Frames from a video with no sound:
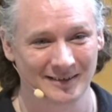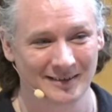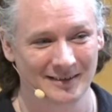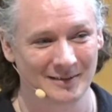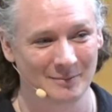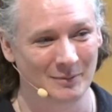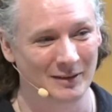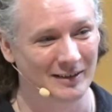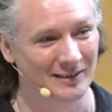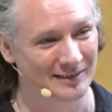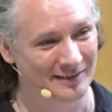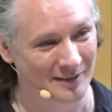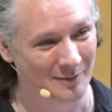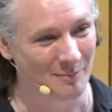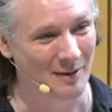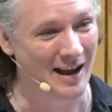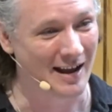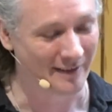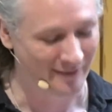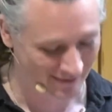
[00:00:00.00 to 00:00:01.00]
because the
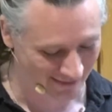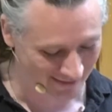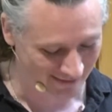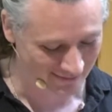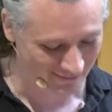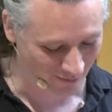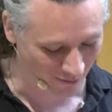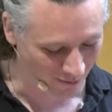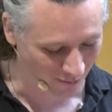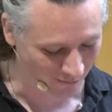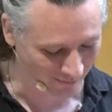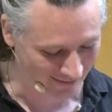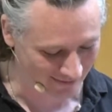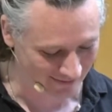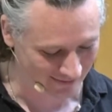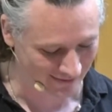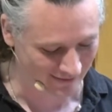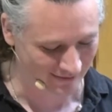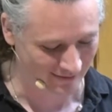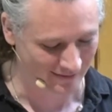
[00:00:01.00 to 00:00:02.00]
path is
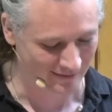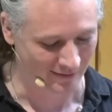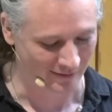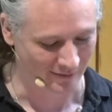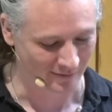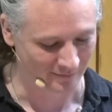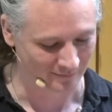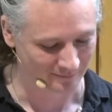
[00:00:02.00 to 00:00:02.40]
always unclear.